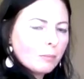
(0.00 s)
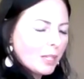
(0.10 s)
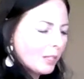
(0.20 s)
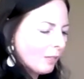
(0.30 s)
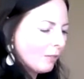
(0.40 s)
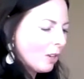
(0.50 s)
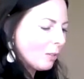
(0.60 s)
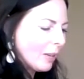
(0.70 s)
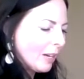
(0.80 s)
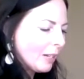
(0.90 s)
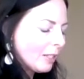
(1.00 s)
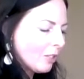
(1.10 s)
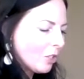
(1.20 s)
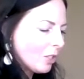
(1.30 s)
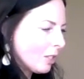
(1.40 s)
piece of cosmetics, I'll
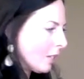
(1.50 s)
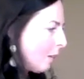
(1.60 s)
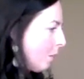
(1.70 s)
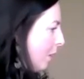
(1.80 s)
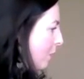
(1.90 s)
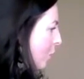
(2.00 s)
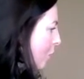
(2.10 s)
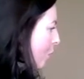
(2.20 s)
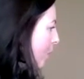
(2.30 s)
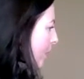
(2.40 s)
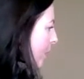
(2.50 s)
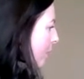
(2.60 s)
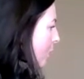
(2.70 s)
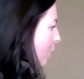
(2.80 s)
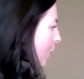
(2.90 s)
just I'll show them this
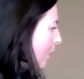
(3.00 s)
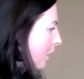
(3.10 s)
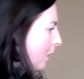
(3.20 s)
as well.